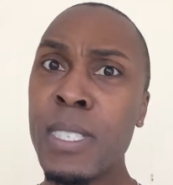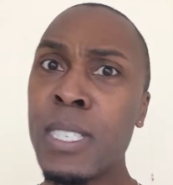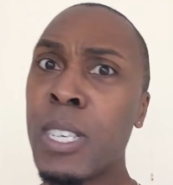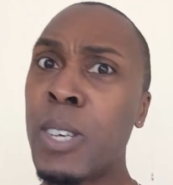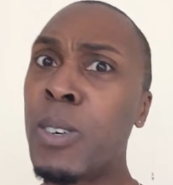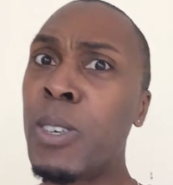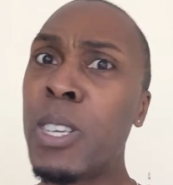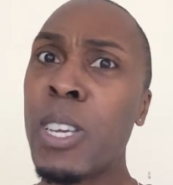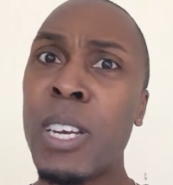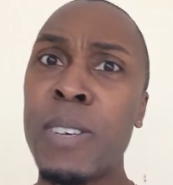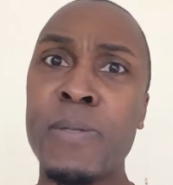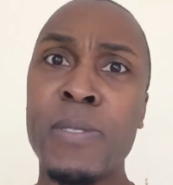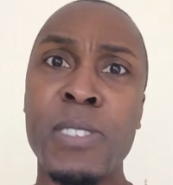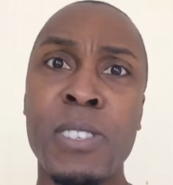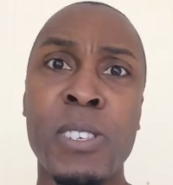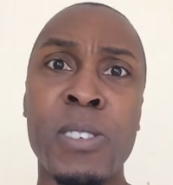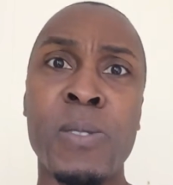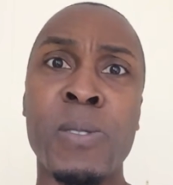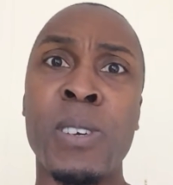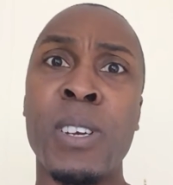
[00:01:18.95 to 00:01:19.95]
And all you have to
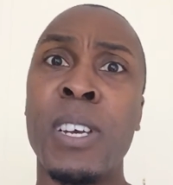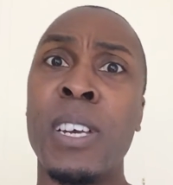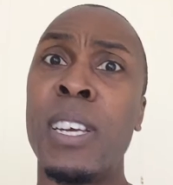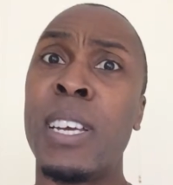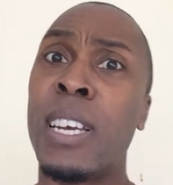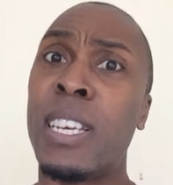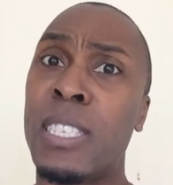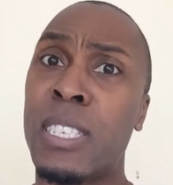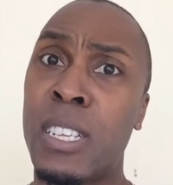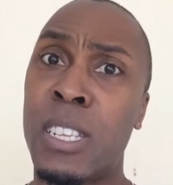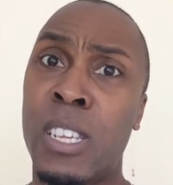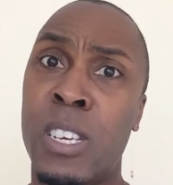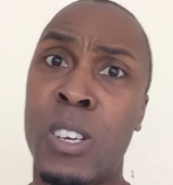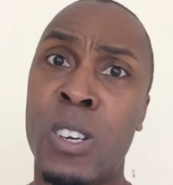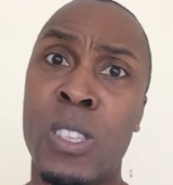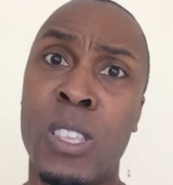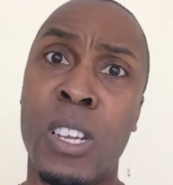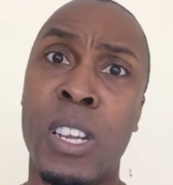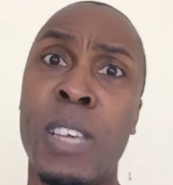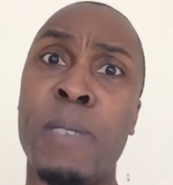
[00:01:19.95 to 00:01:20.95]
do is click
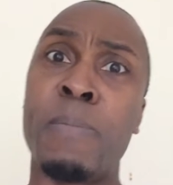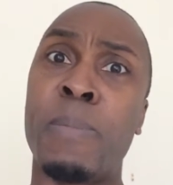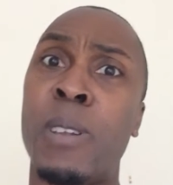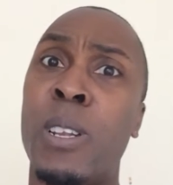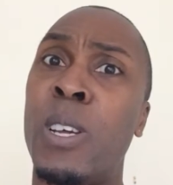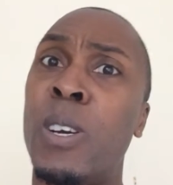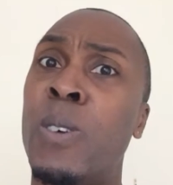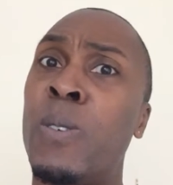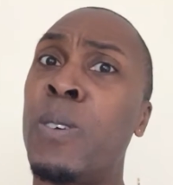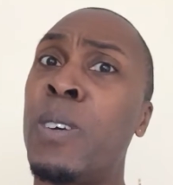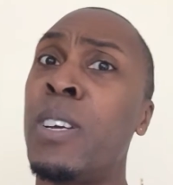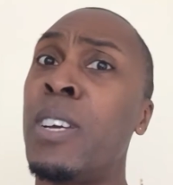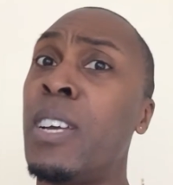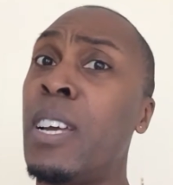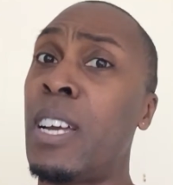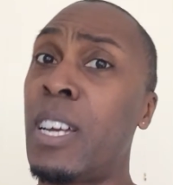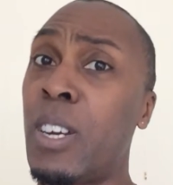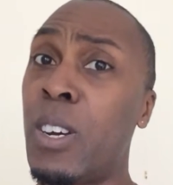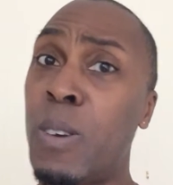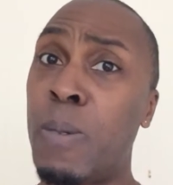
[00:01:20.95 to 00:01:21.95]
on the link below
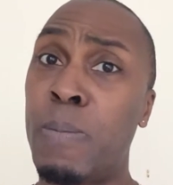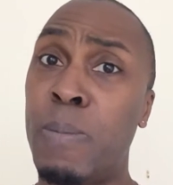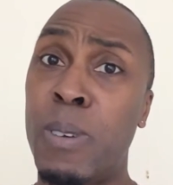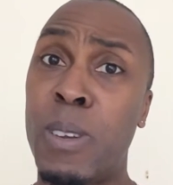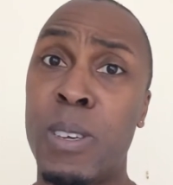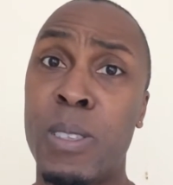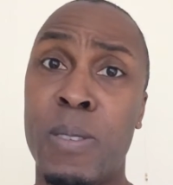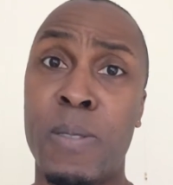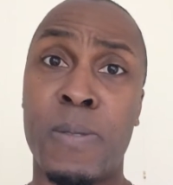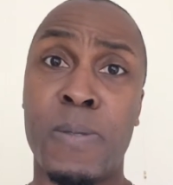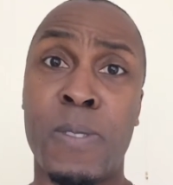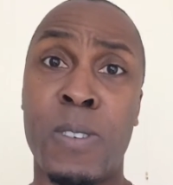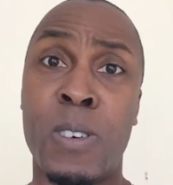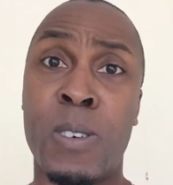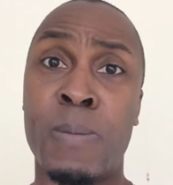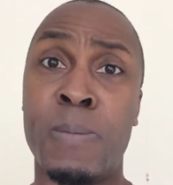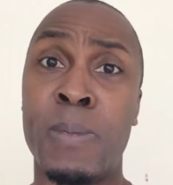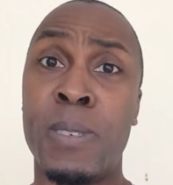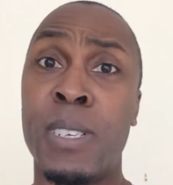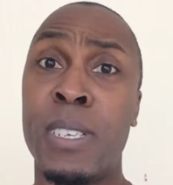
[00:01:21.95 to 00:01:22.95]
and complete the
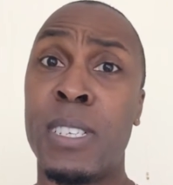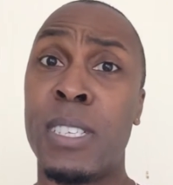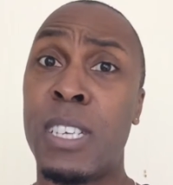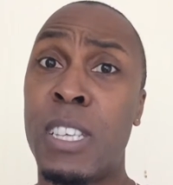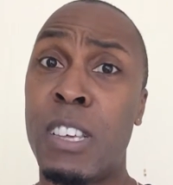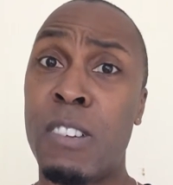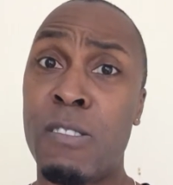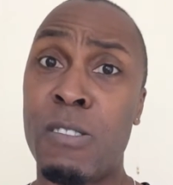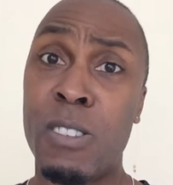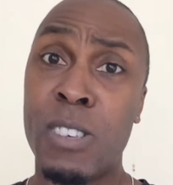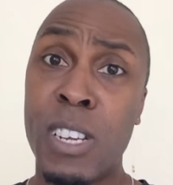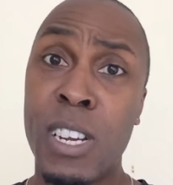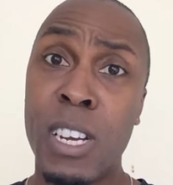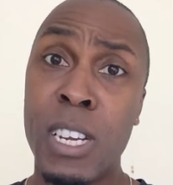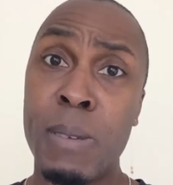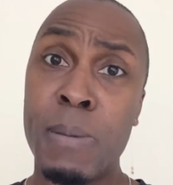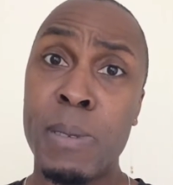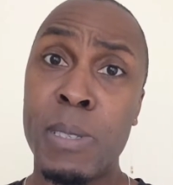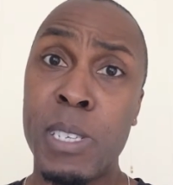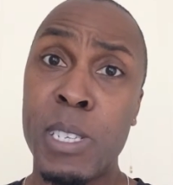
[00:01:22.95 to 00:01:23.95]
form. Now there are only
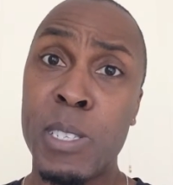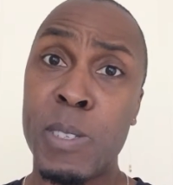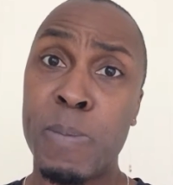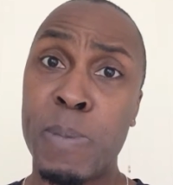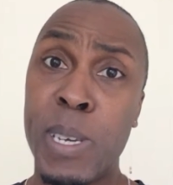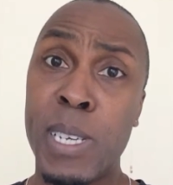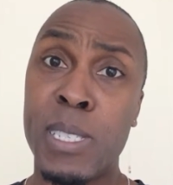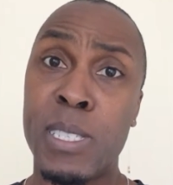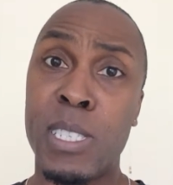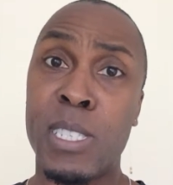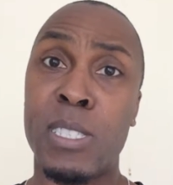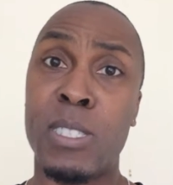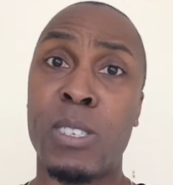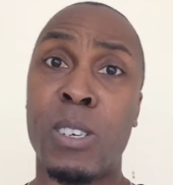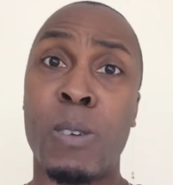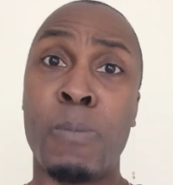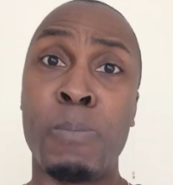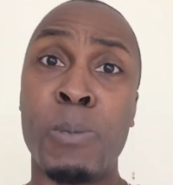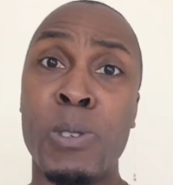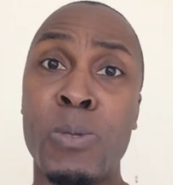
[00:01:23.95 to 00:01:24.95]
limited spaces,
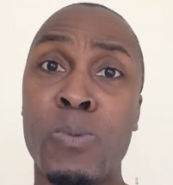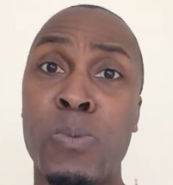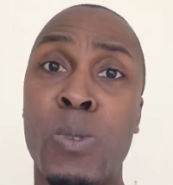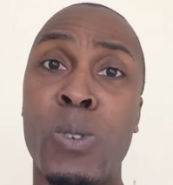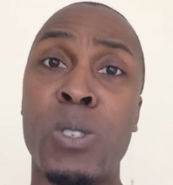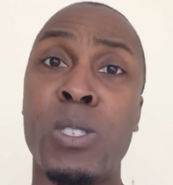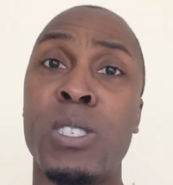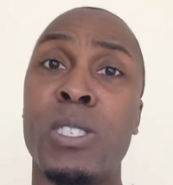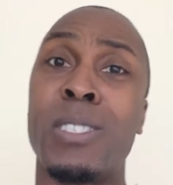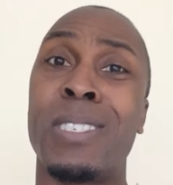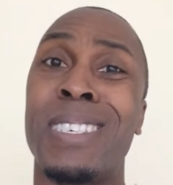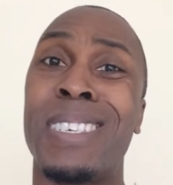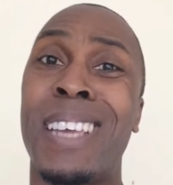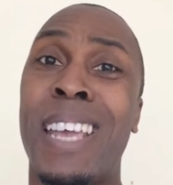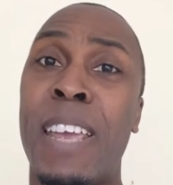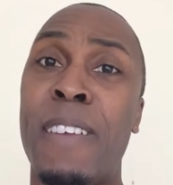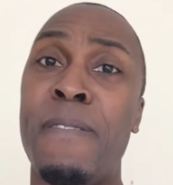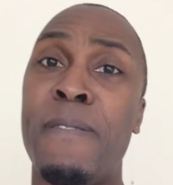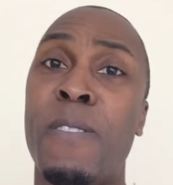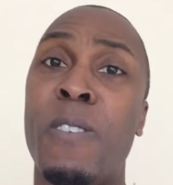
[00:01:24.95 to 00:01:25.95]
so I must warn you to
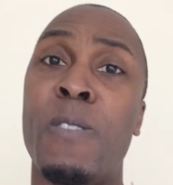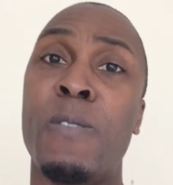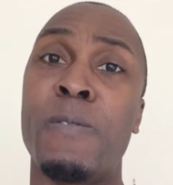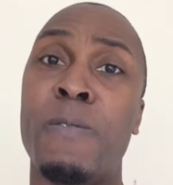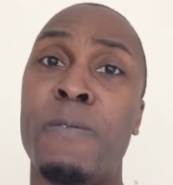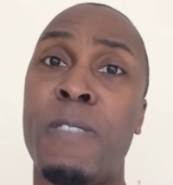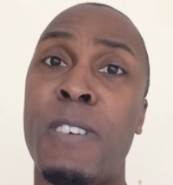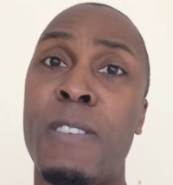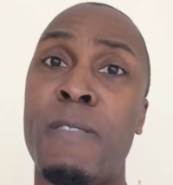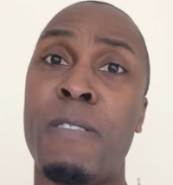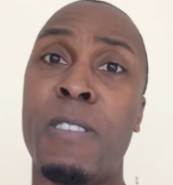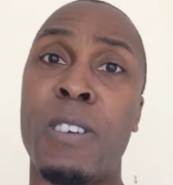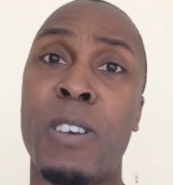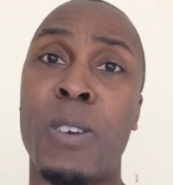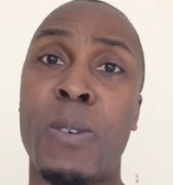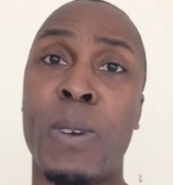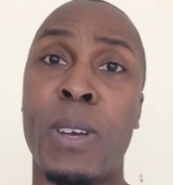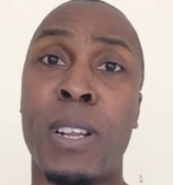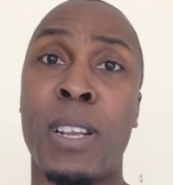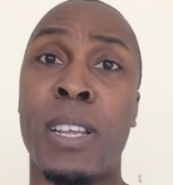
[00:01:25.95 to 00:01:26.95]
get involved very, very
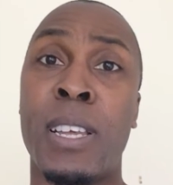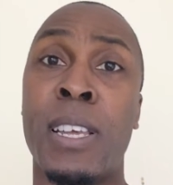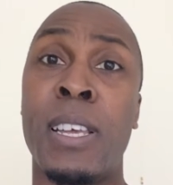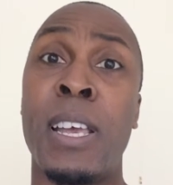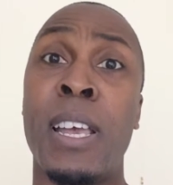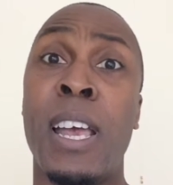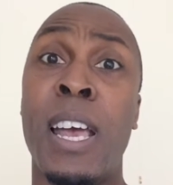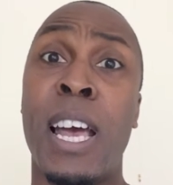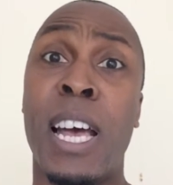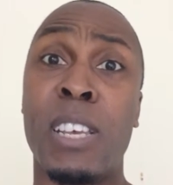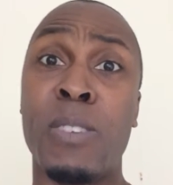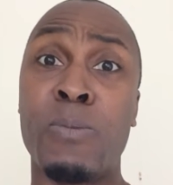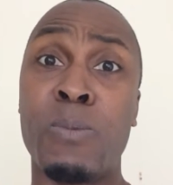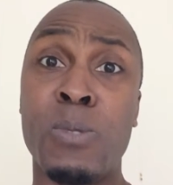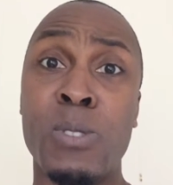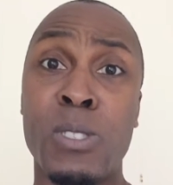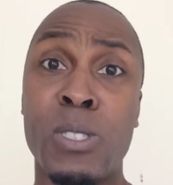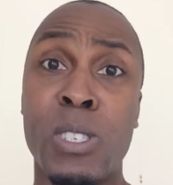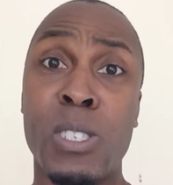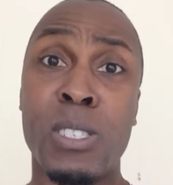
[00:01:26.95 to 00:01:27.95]
quickly, as
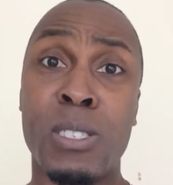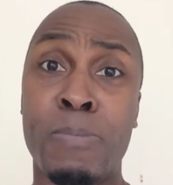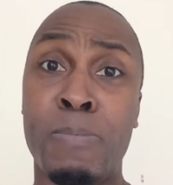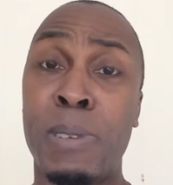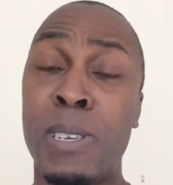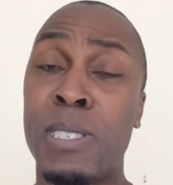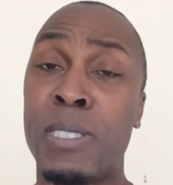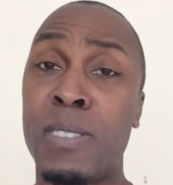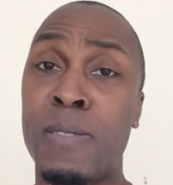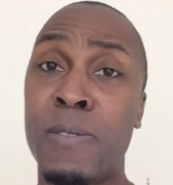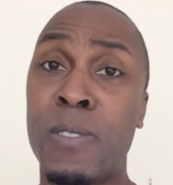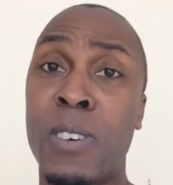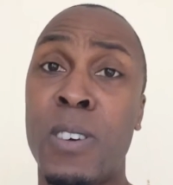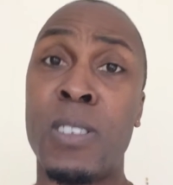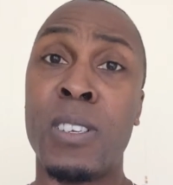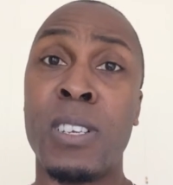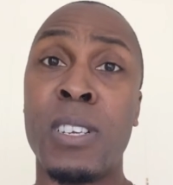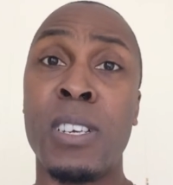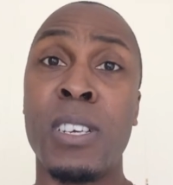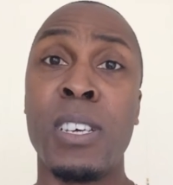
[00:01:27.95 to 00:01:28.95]
once those places have
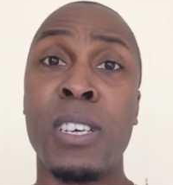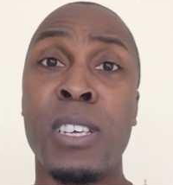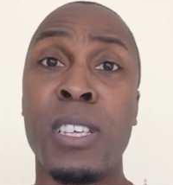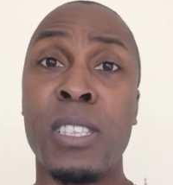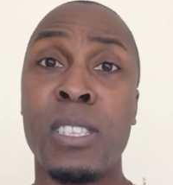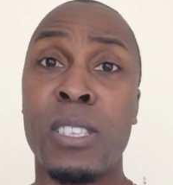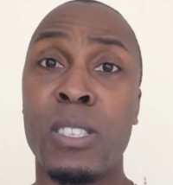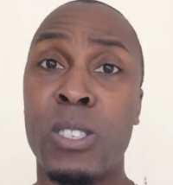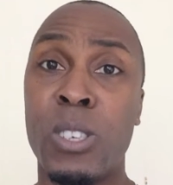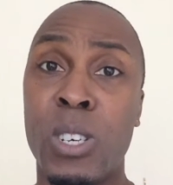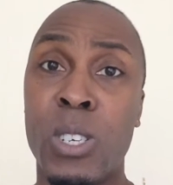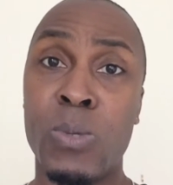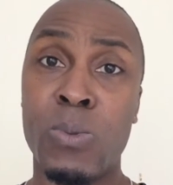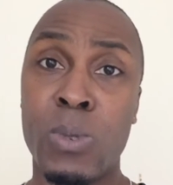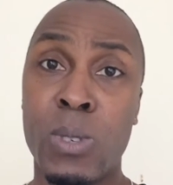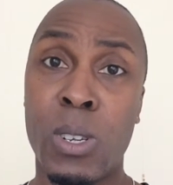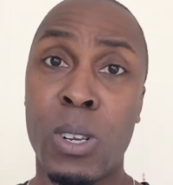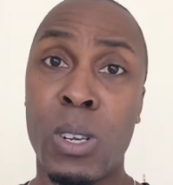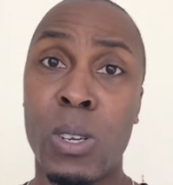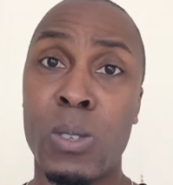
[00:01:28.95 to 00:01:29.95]
gone, the doors
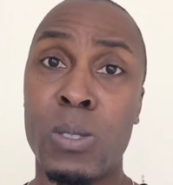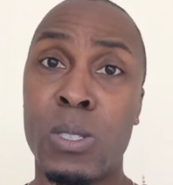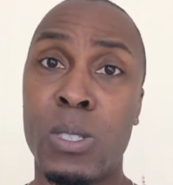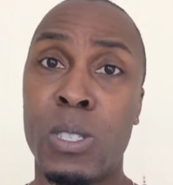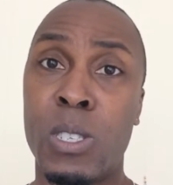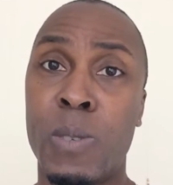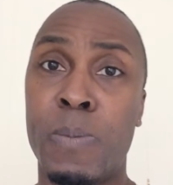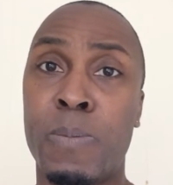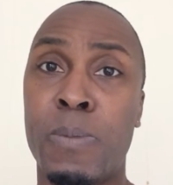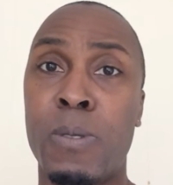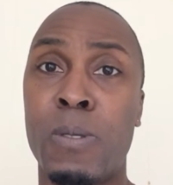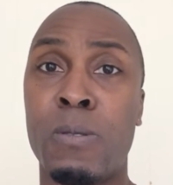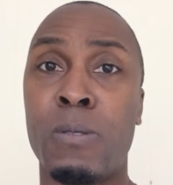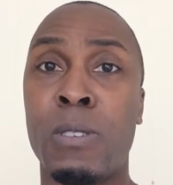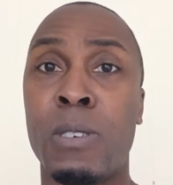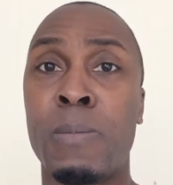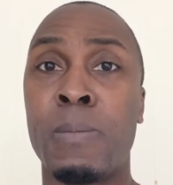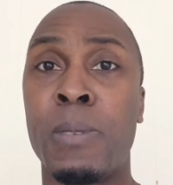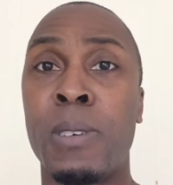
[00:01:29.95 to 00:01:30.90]
will close on this program.